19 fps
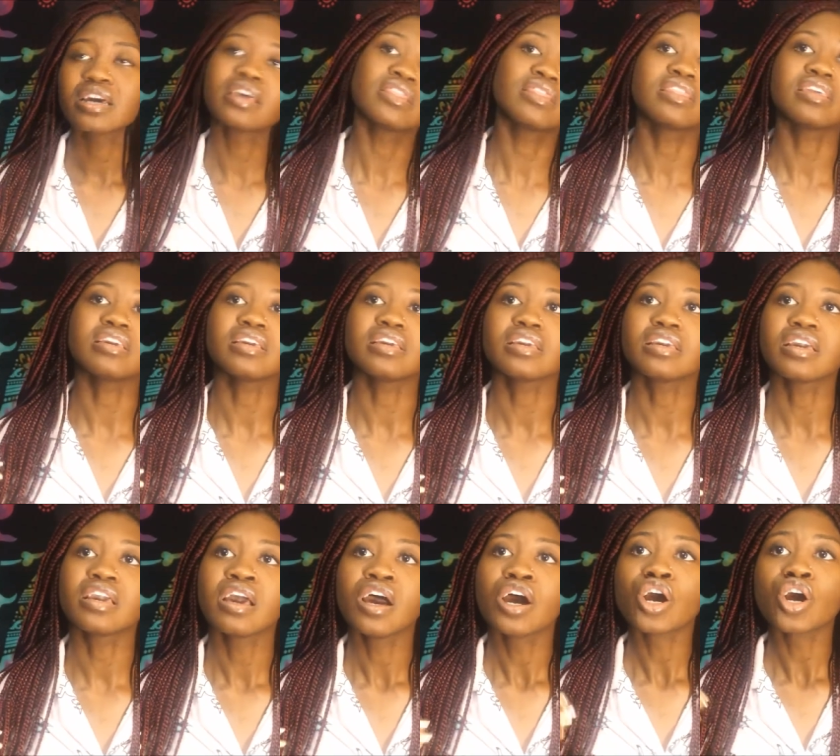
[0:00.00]
the
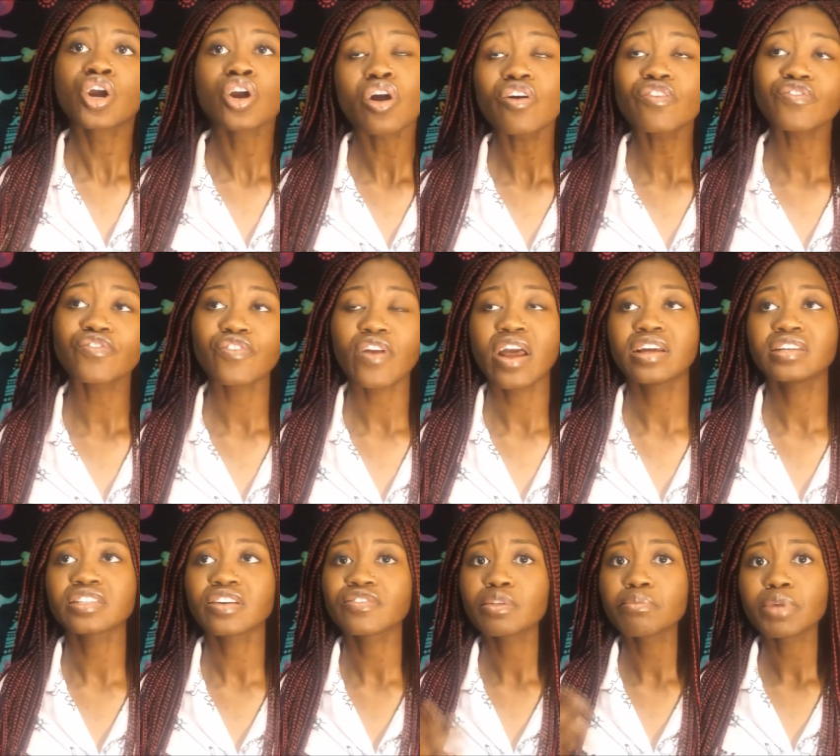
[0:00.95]

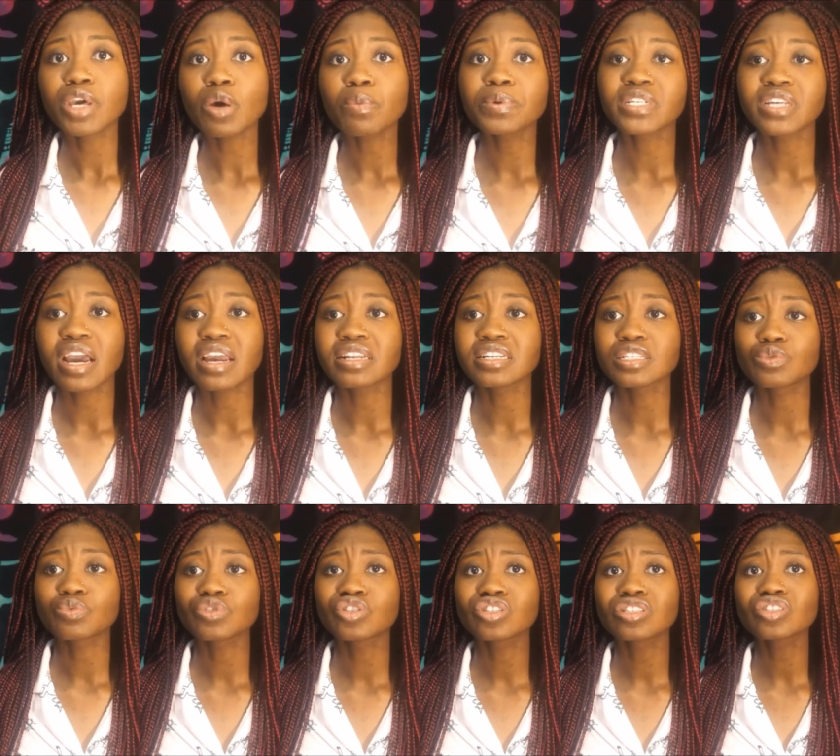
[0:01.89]
girlfriend of the male
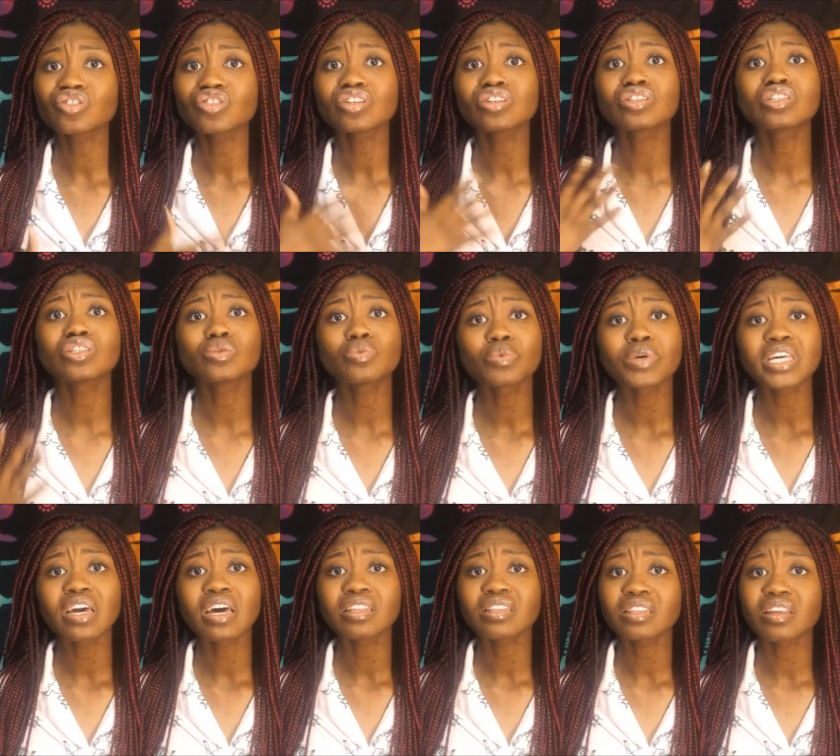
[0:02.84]
protagonist was such a
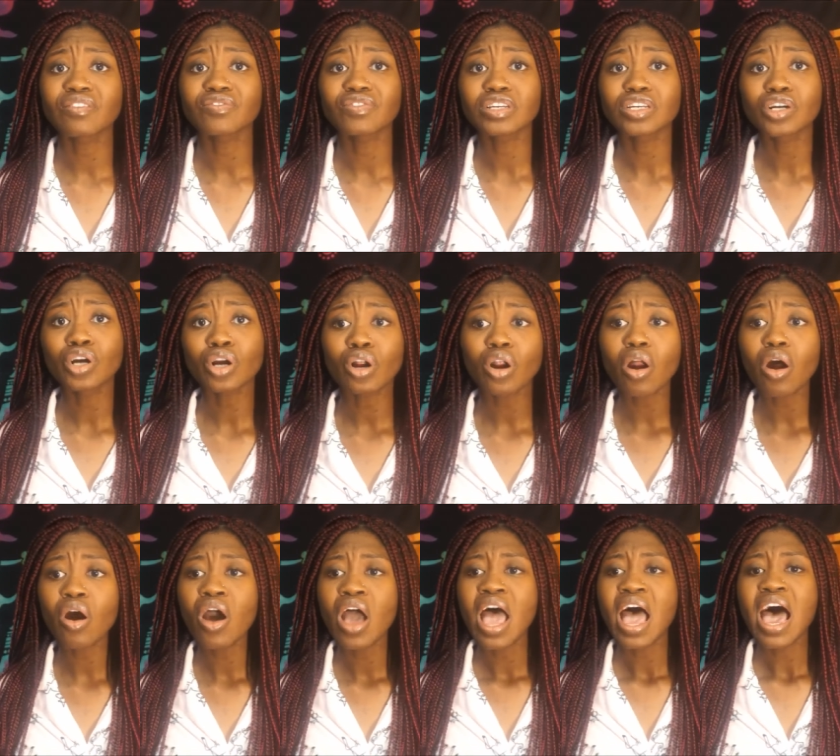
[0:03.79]
sweet and lovely
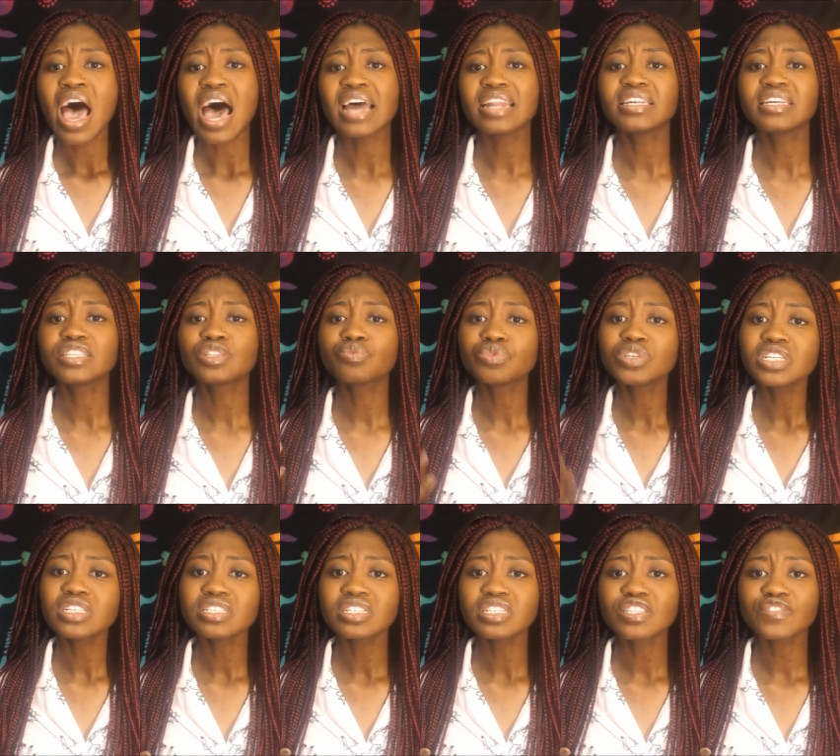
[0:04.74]
girl and his
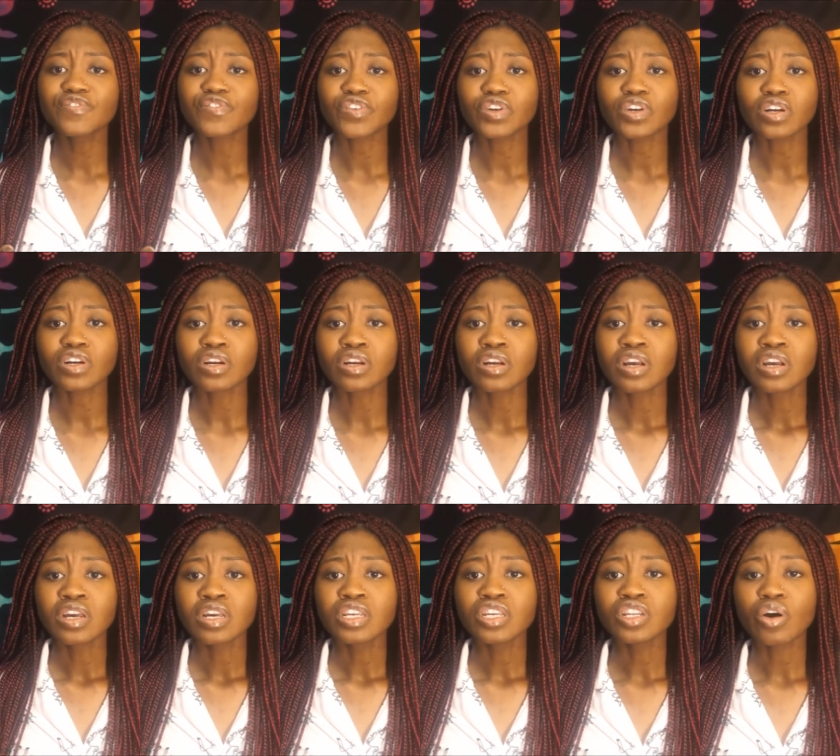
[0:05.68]
reasons for
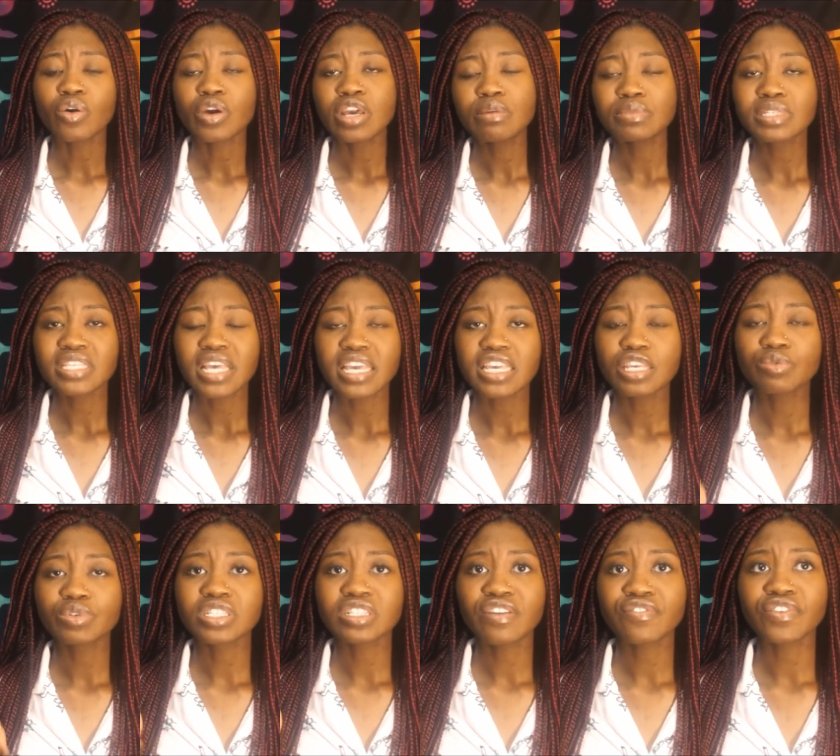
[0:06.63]
you know him saying he
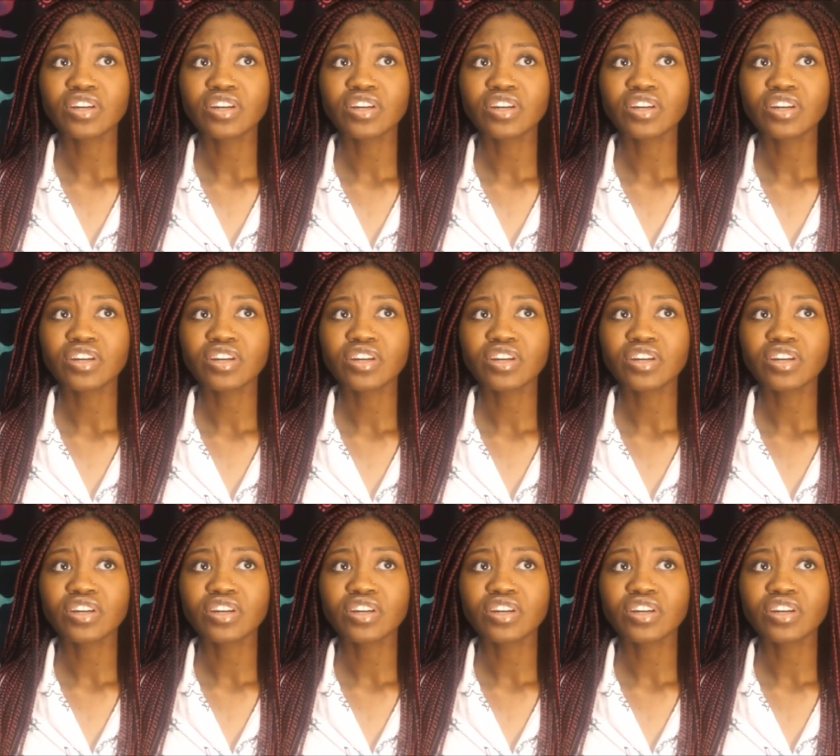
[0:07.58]
was never